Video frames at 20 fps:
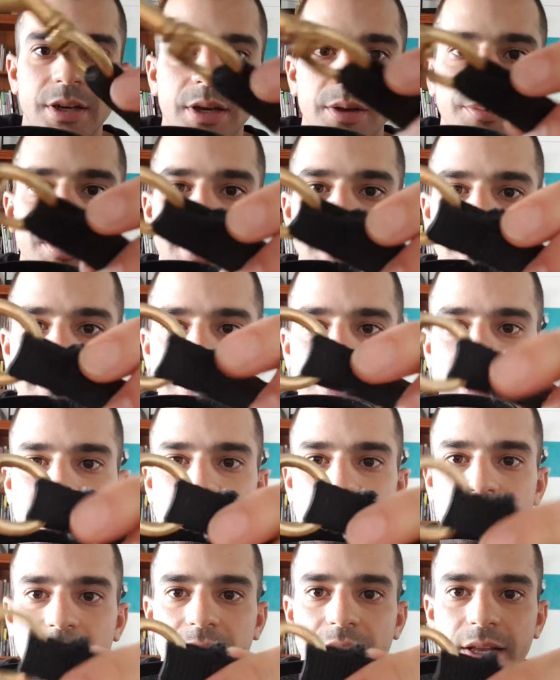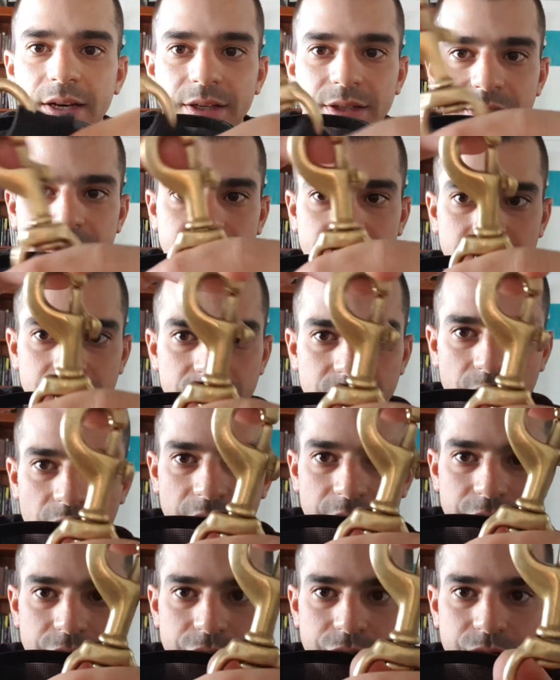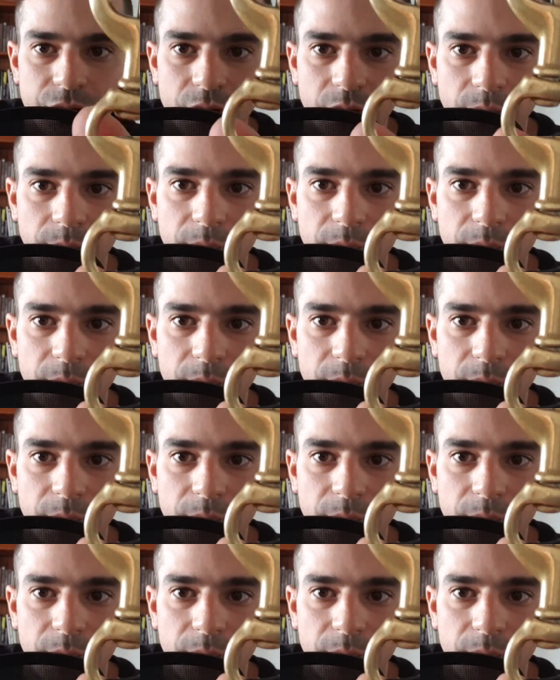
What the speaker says: but you can see that it's a nice strong